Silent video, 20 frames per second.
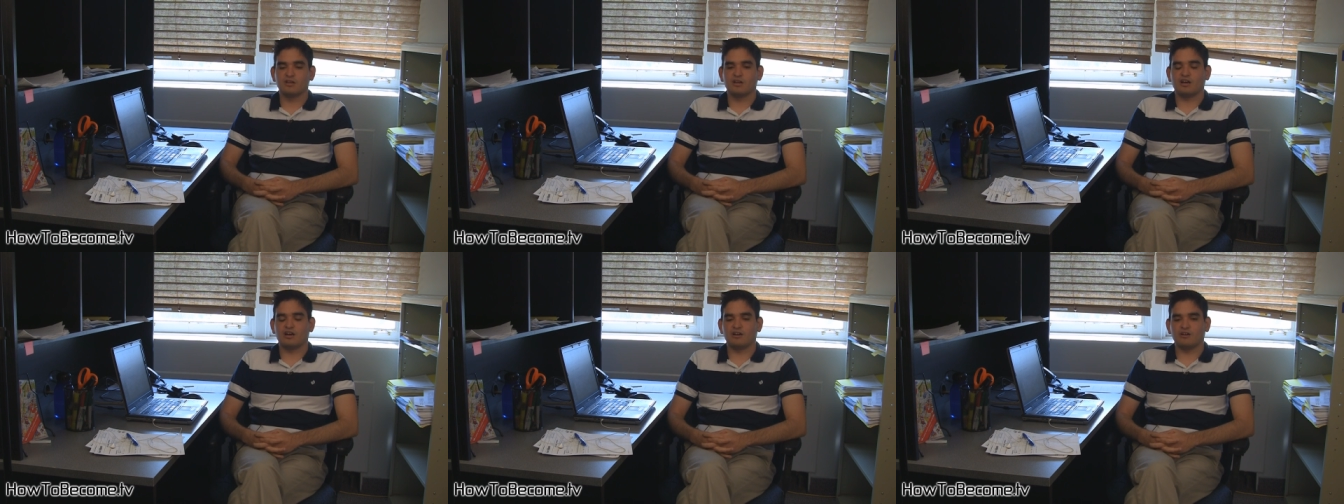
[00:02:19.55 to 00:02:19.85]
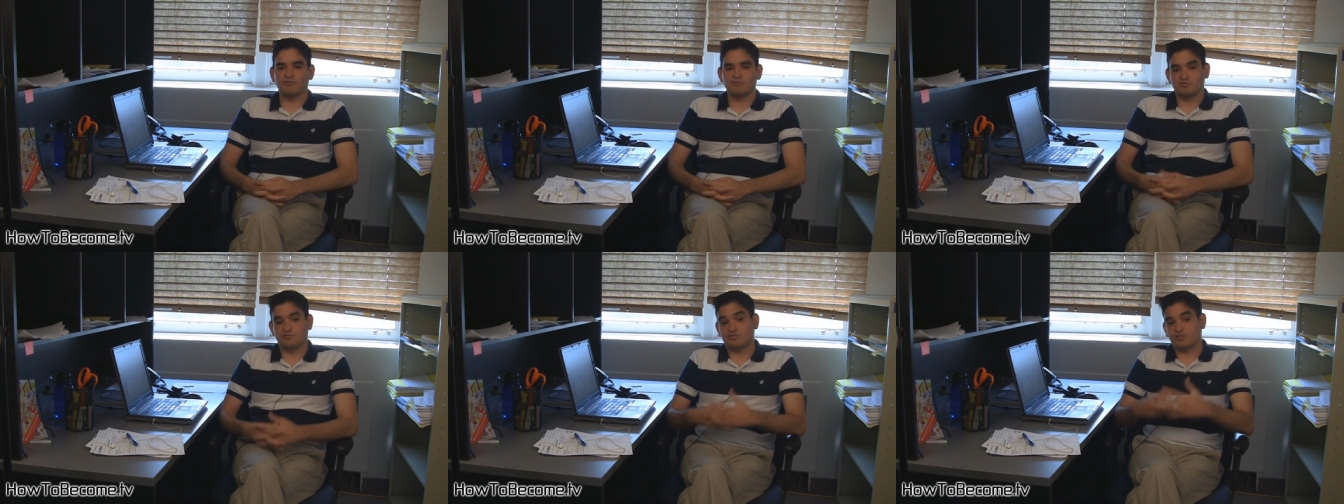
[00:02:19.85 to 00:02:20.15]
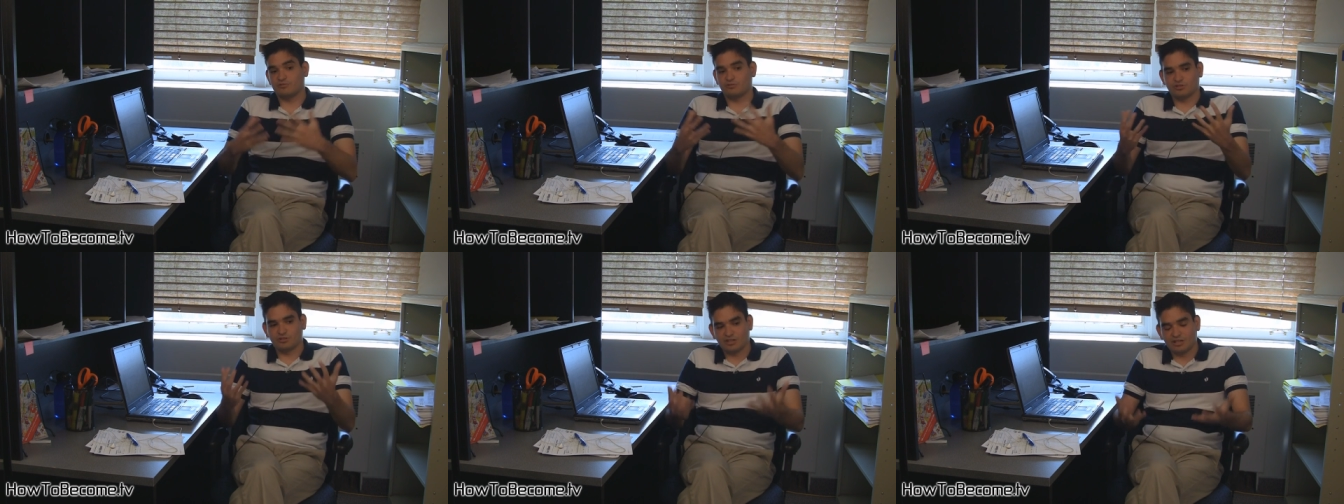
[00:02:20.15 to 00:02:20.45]
Uh,
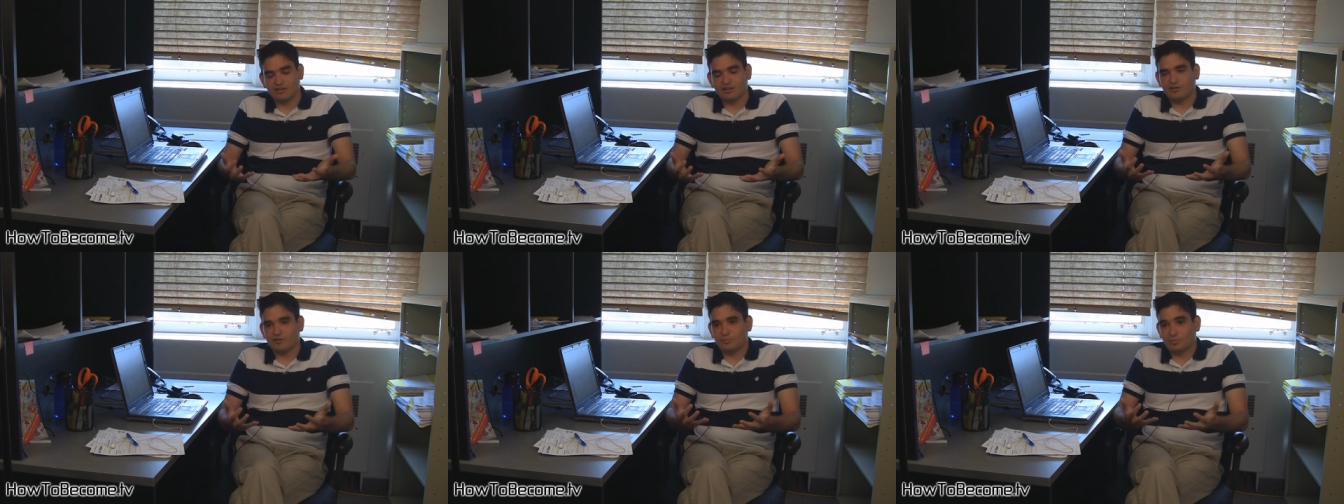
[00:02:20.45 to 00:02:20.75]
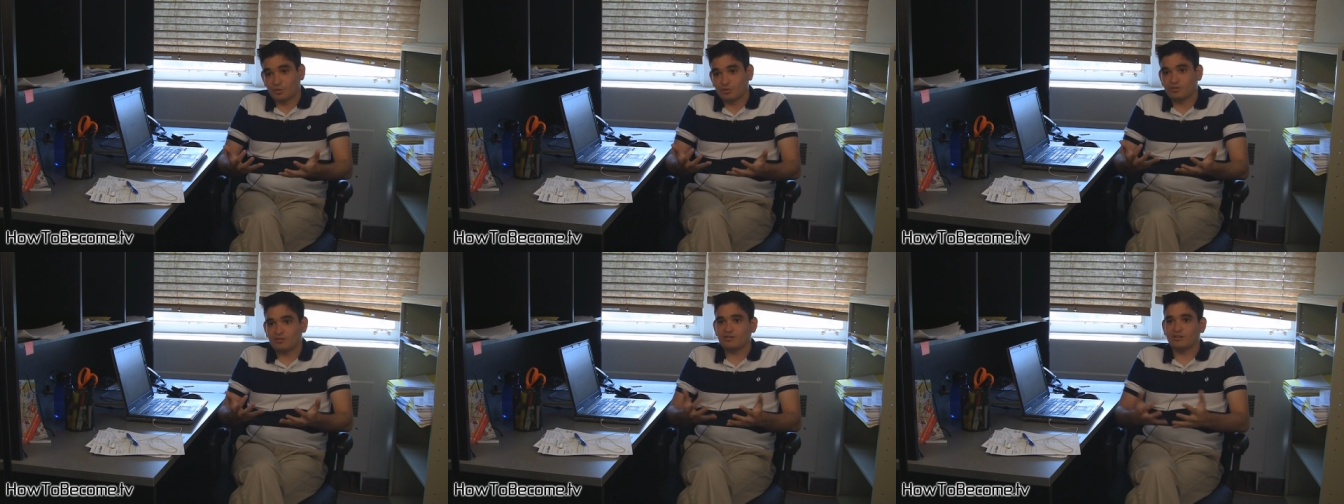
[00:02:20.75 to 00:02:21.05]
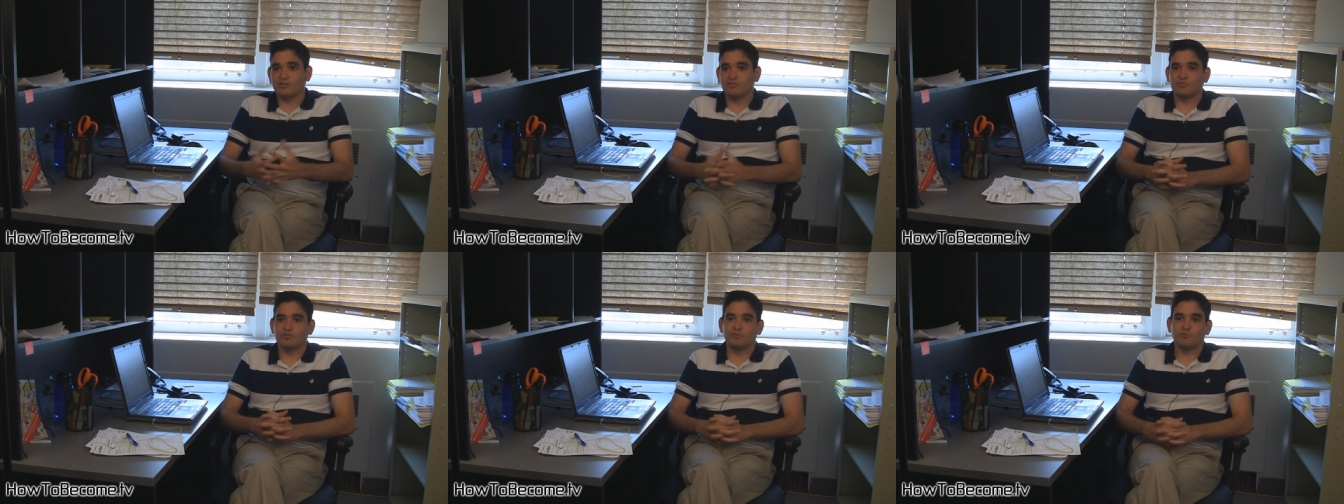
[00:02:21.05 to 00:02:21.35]
obviously, you need a computer,
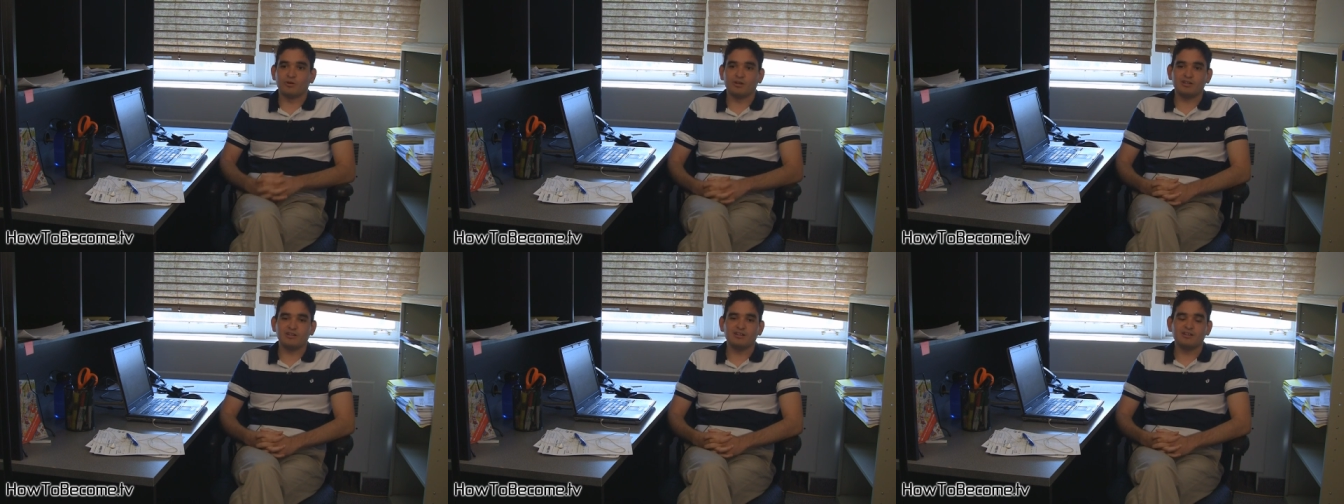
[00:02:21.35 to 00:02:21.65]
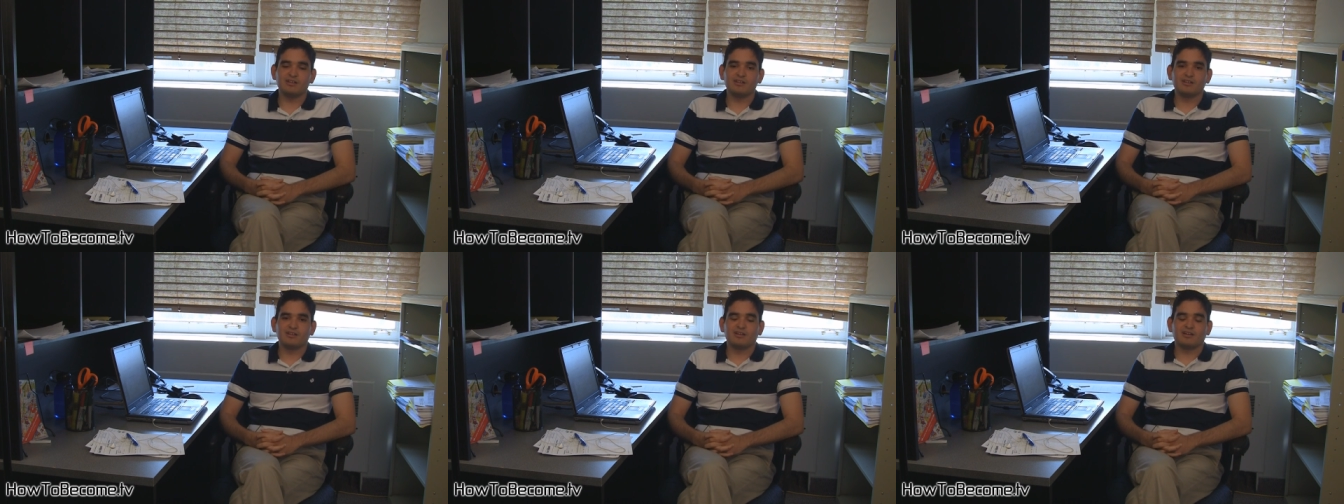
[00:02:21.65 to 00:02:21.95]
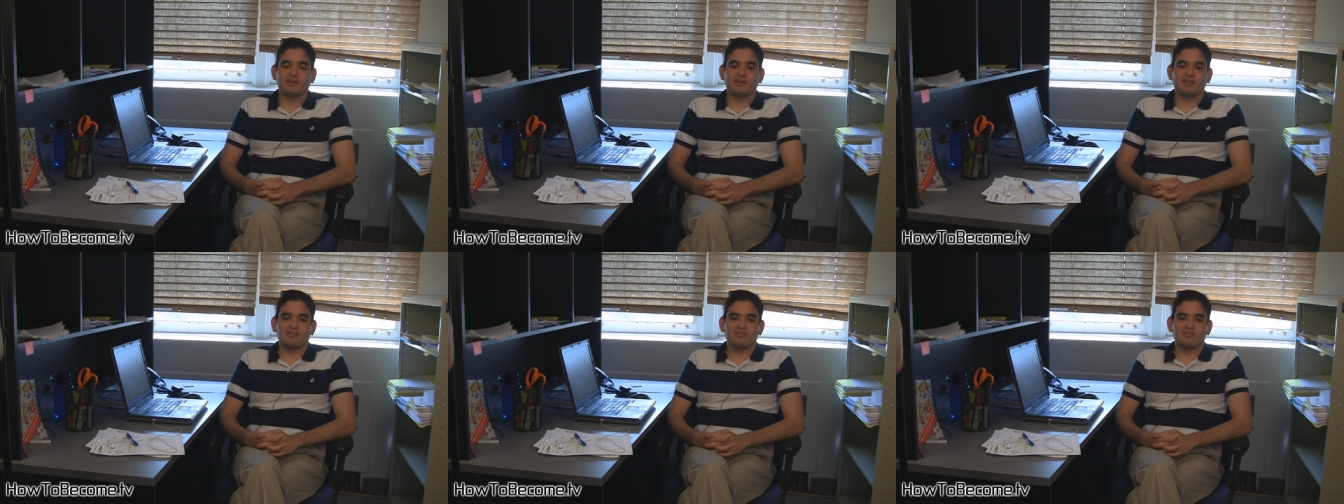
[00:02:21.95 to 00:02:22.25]
a good one,
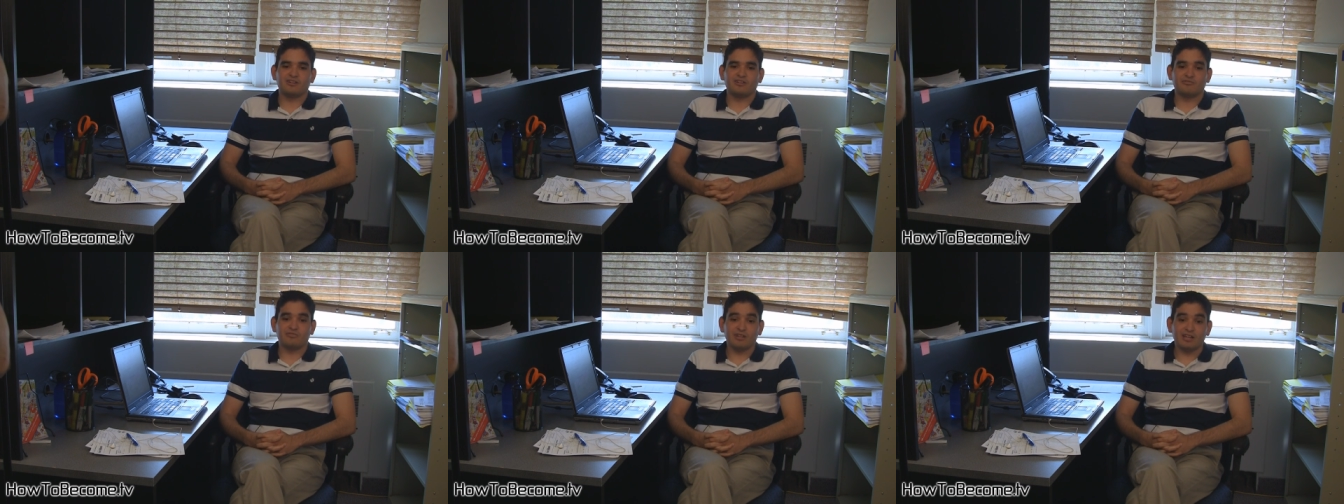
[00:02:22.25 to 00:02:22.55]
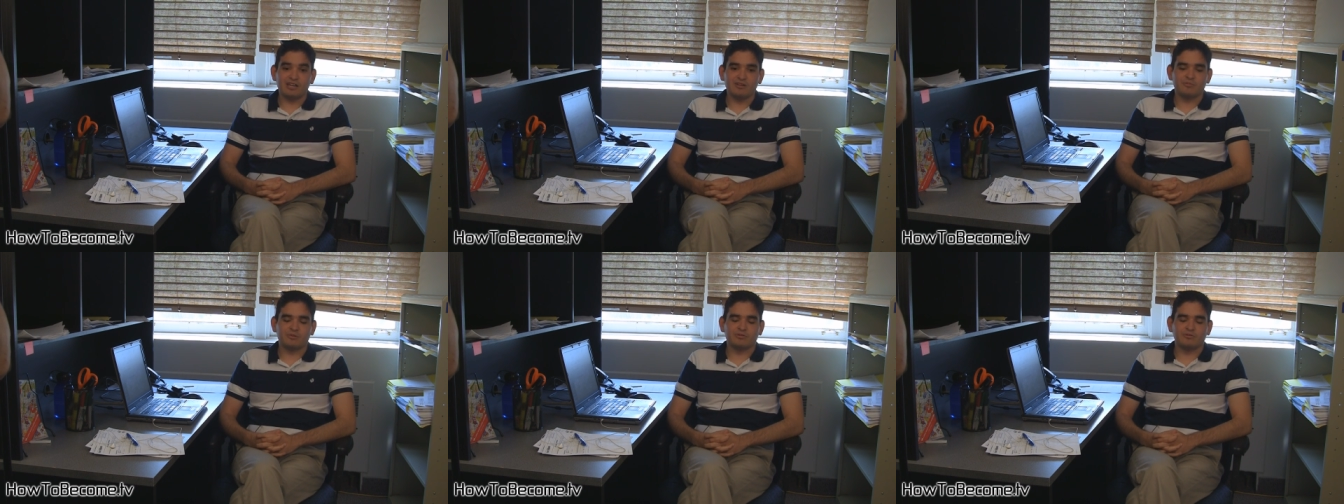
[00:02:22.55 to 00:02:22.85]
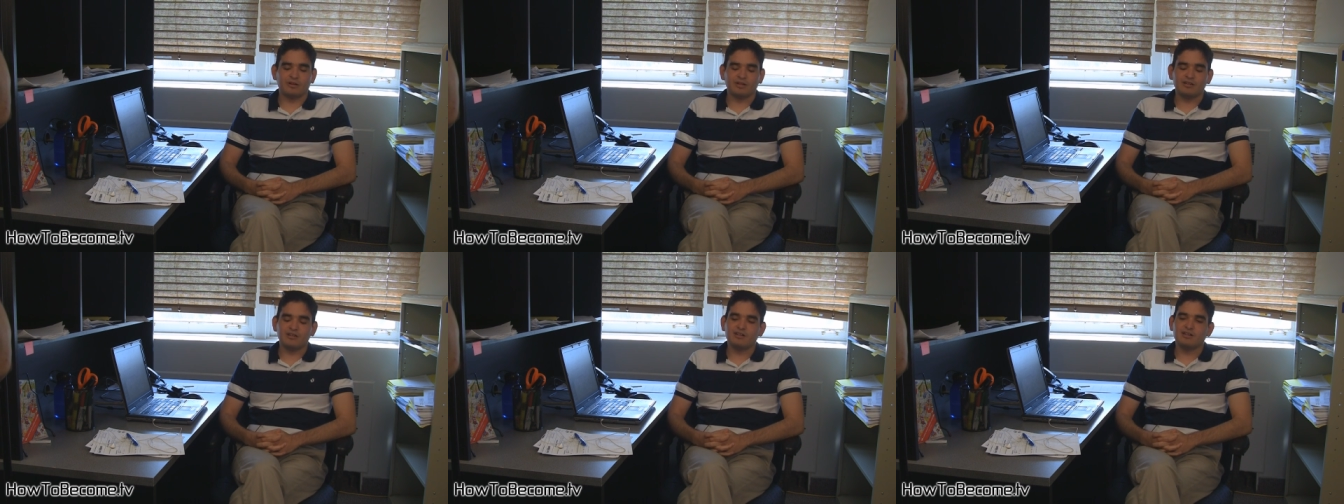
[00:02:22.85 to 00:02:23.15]
uh, a reliable
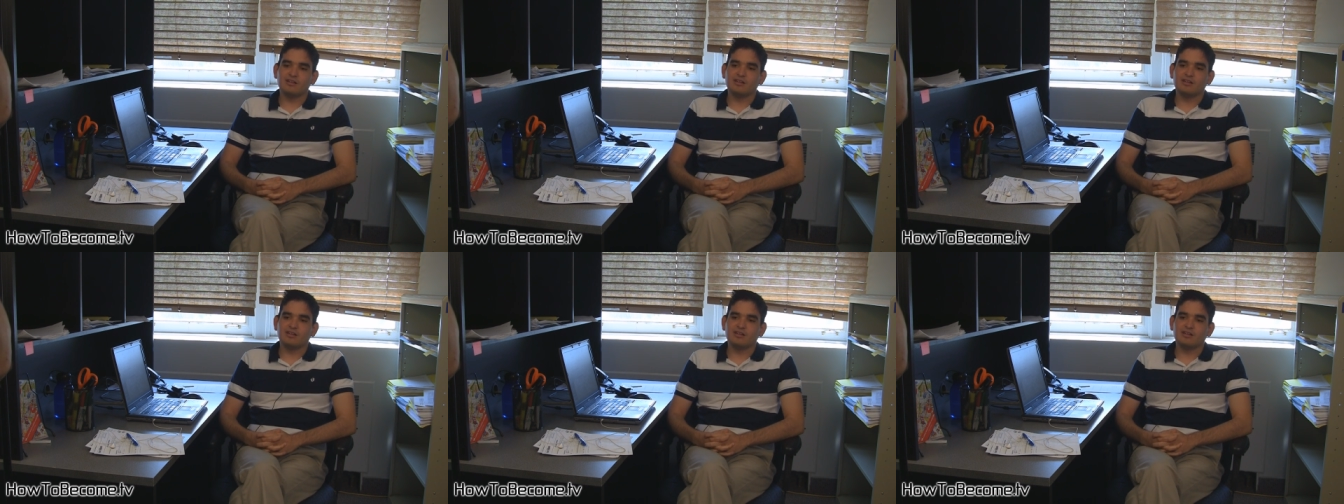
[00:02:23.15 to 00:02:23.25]
one,